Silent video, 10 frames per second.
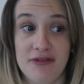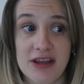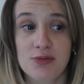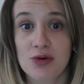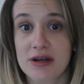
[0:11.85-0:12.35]

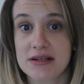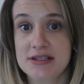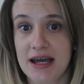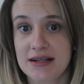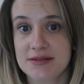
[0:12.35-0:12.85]
Fear the Walking
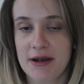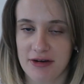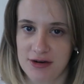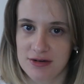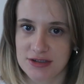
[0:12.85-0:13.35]
Dead,
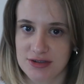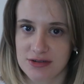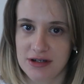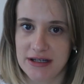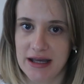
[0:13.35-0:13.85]
American Horror
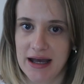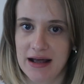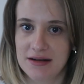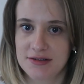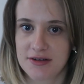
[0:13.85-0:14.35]
Story,
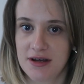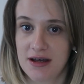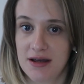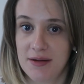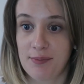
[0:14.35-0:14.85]
and
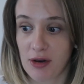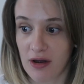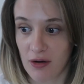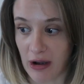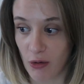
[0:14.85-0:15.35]

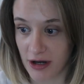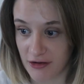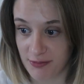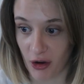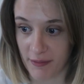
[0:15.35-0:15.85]

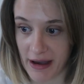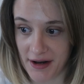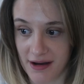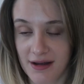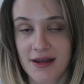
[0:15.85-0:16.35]
Haunted of Bly
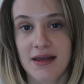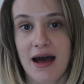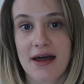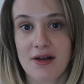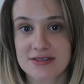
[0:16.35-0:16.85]
Manor,
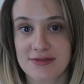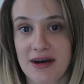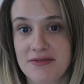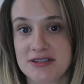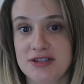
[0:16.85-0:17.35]
and lots of
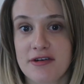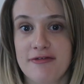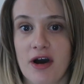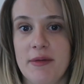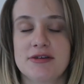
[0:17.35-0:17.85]
others. You can
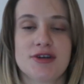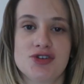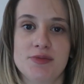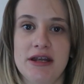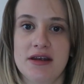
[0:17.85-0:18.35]
find me on
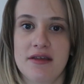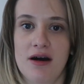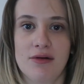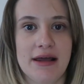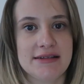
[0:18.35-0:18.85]
social media
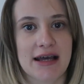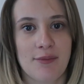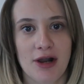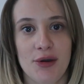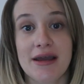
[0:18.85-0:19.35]
that I will link down
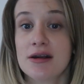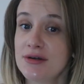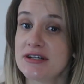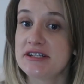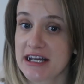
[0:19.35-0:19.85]
below,
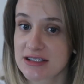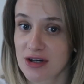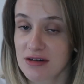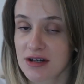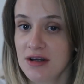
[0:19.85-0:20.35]
including
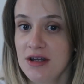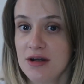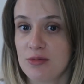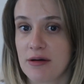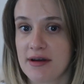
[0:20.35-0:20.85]
TikTok,
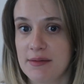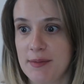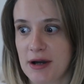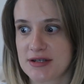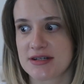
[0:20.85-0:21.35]
where I'm going to
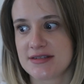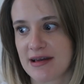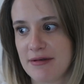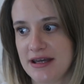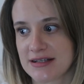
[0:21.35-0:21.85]
be posting
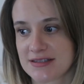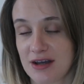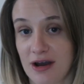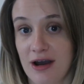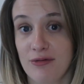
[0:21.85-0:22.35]
some of this
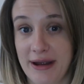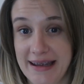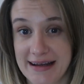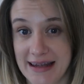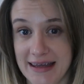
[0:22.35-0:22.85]

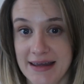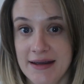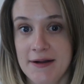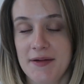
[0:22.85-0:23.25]
weekly.